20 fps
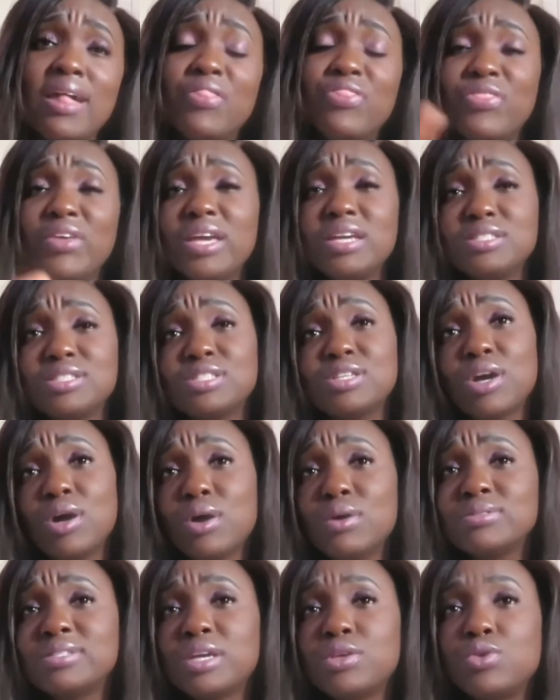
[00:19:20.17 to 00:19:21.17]
these
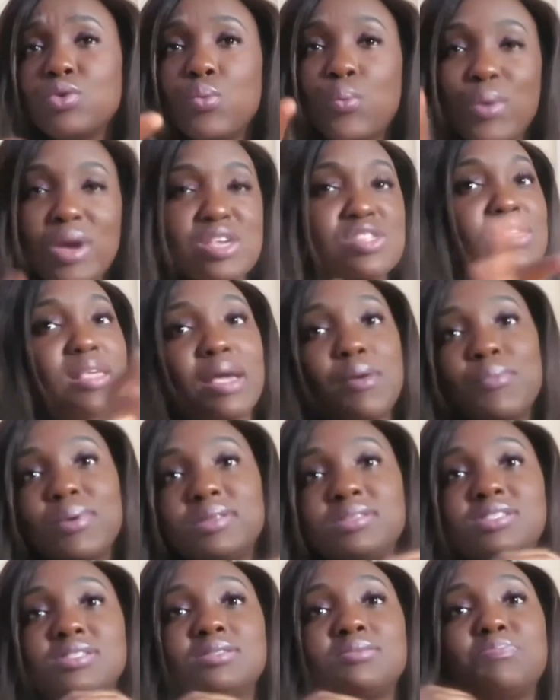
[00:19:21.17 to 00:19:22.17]
shows and you wish they
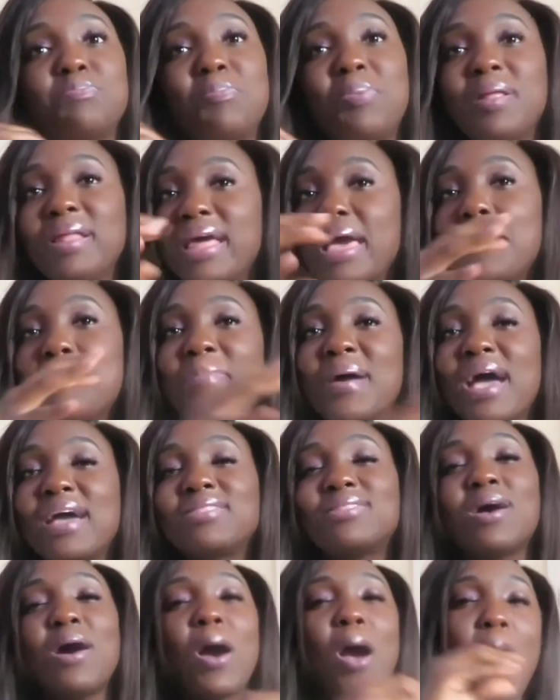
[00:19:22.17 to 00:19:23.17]
would just play
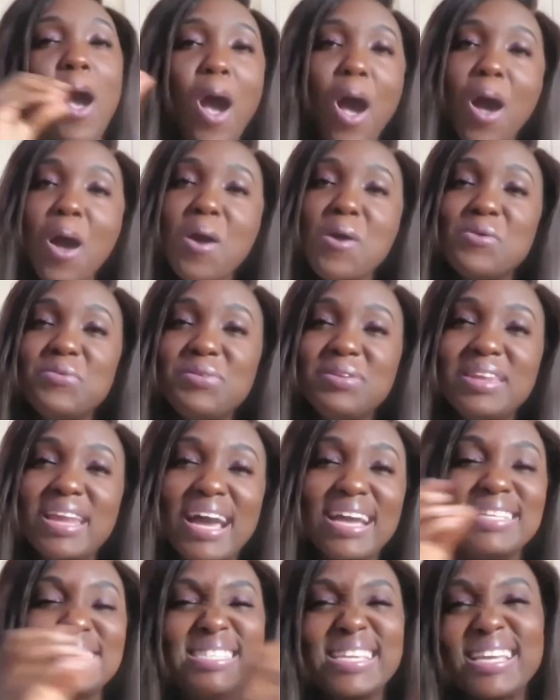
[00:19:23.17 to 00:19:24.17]
back the old
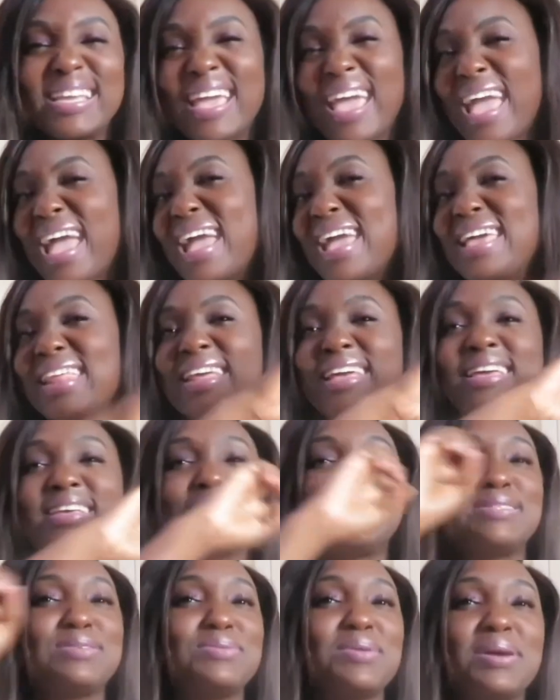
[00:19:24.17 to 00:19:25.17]

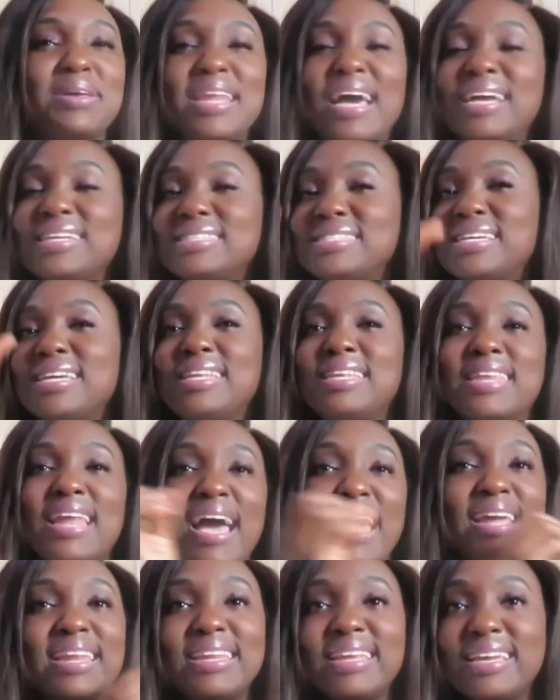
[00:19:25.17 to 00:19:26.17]
1980s, you know,
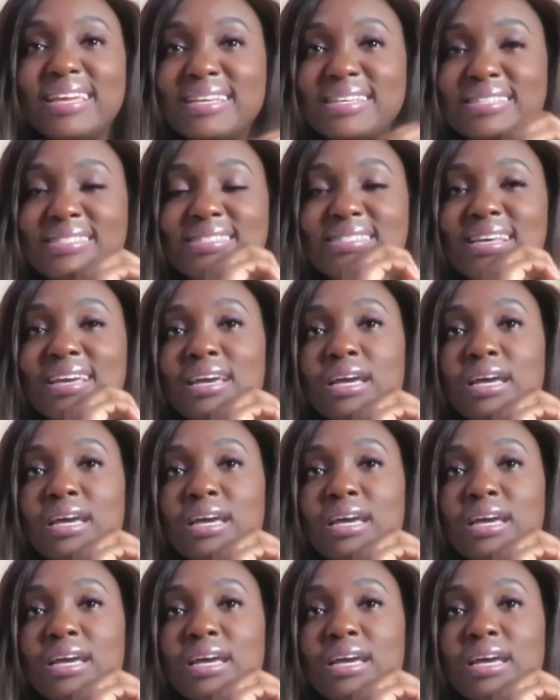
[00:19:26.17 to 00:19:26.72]
1990s,